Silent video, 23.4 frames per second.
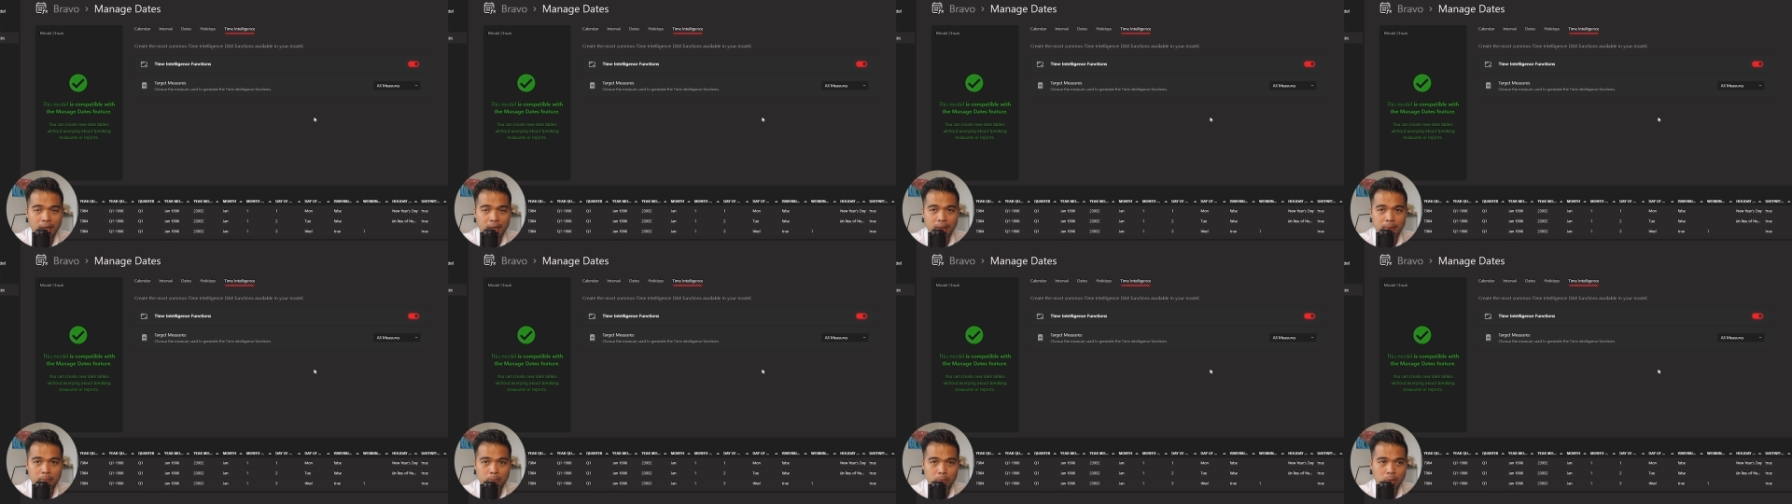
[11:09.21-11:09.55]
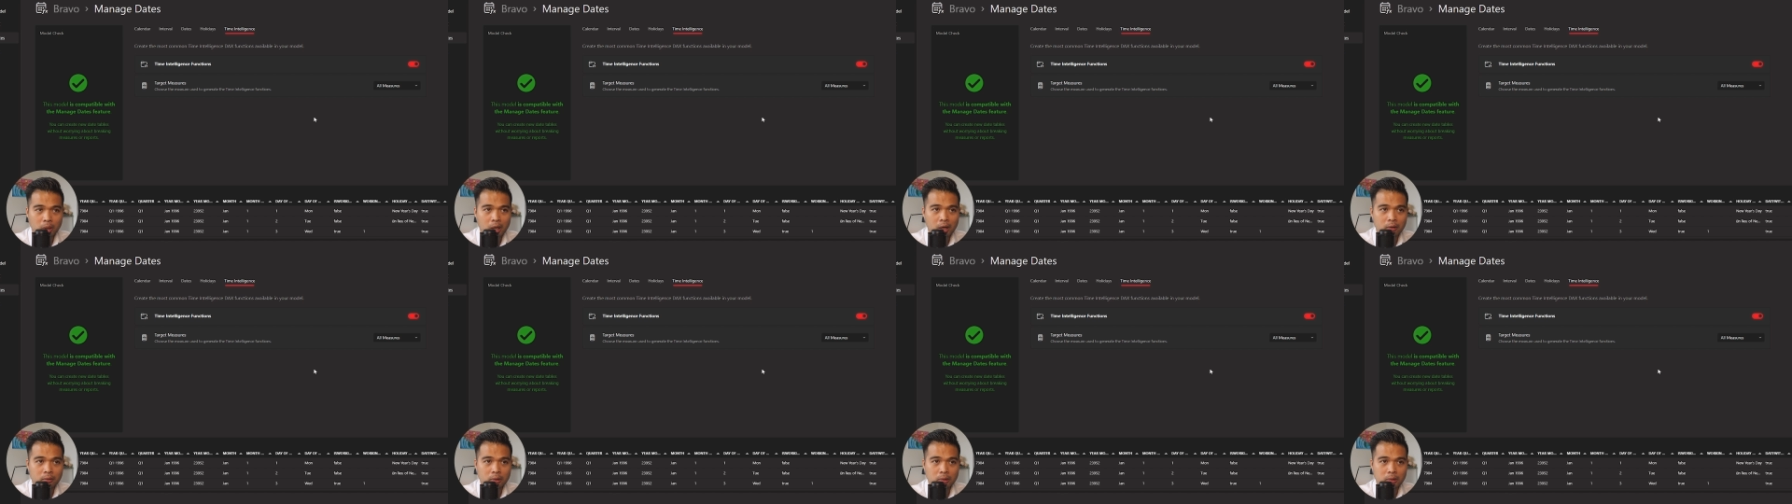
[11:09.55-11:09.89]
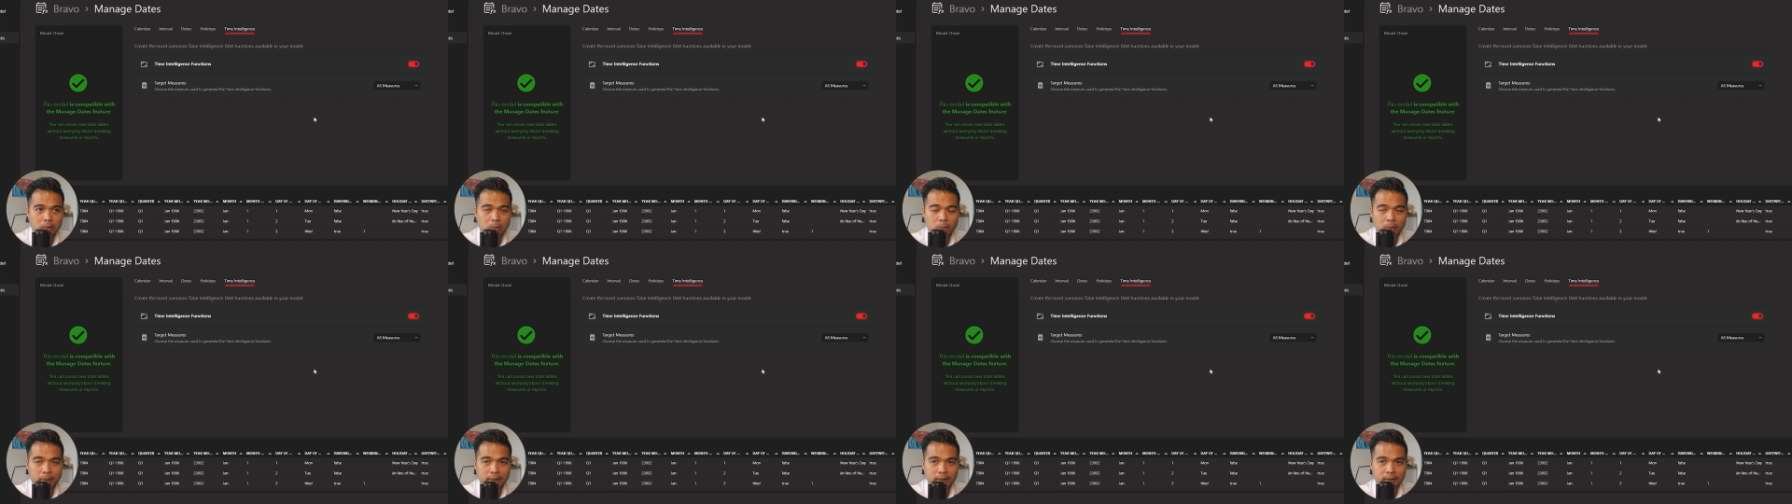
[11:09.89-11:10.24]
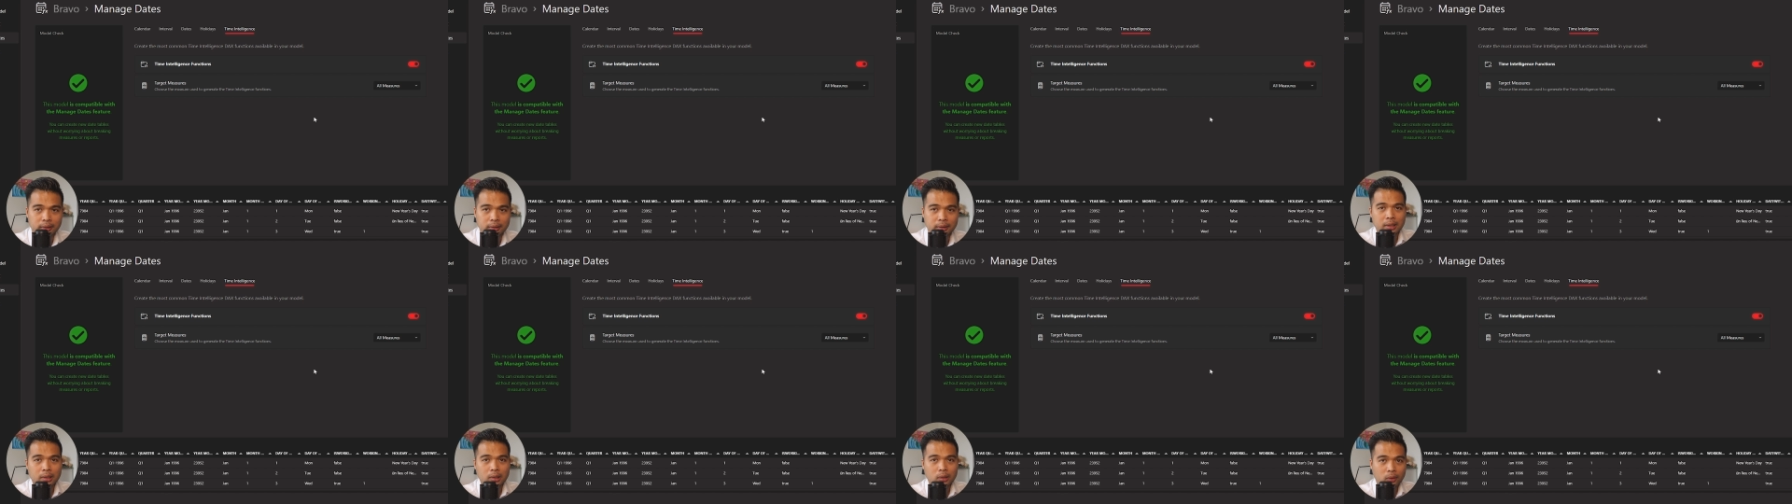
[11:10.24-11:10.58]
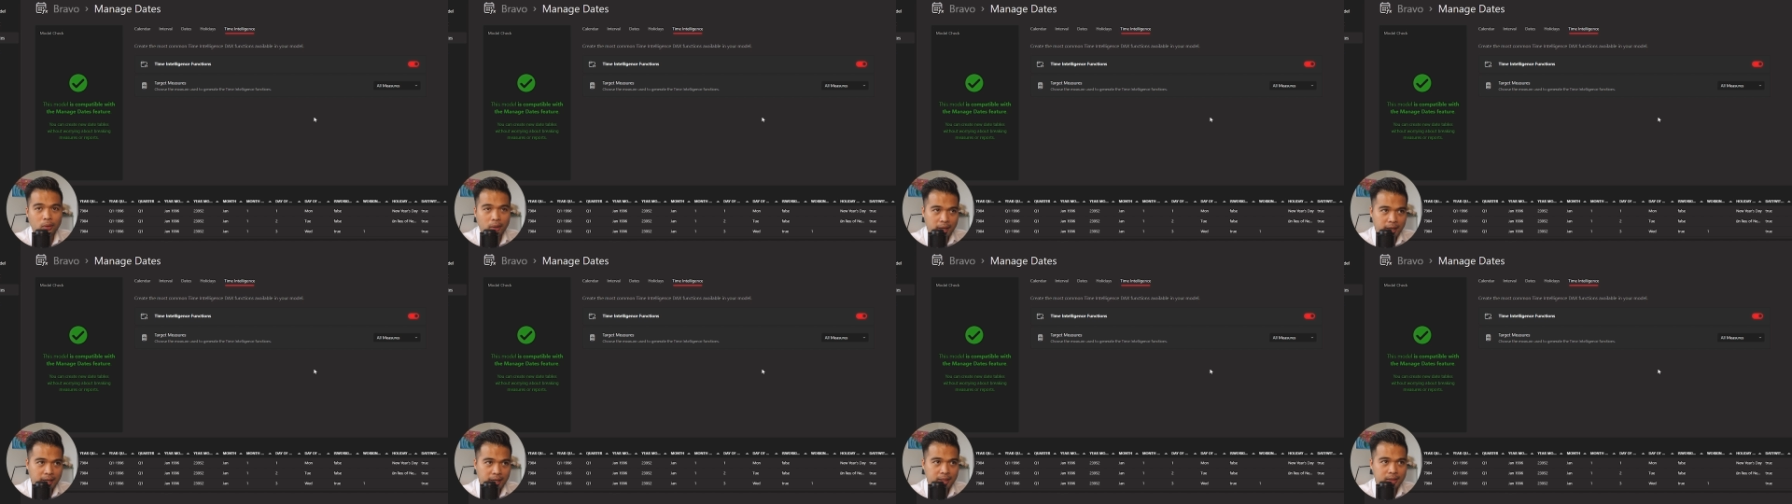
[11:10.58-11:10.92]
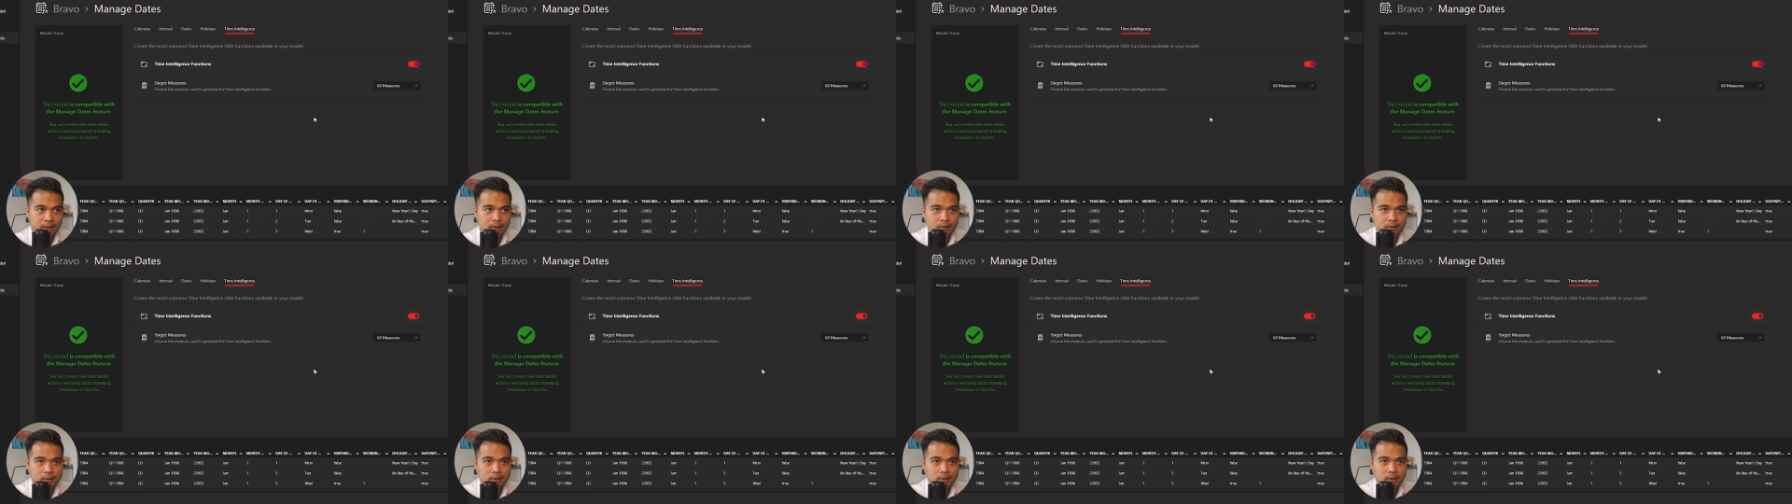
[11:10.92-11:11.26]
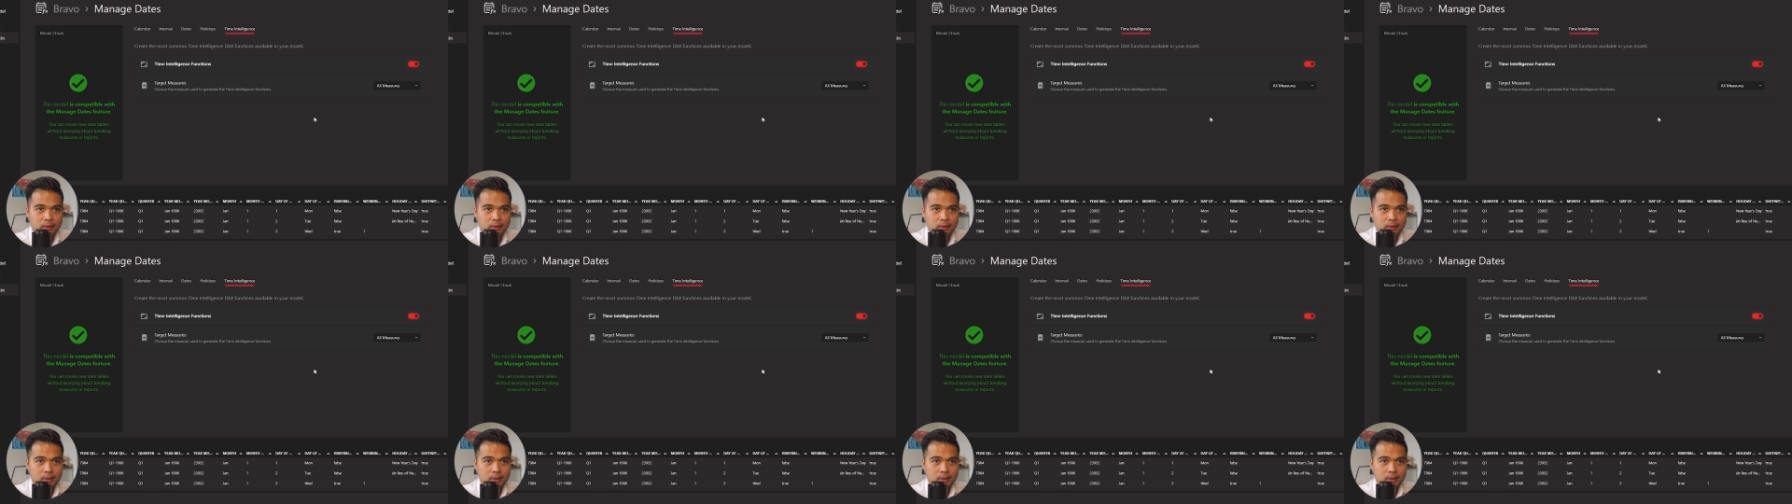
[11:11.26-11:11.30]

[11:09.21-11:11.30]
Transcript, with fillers: and Bravo will create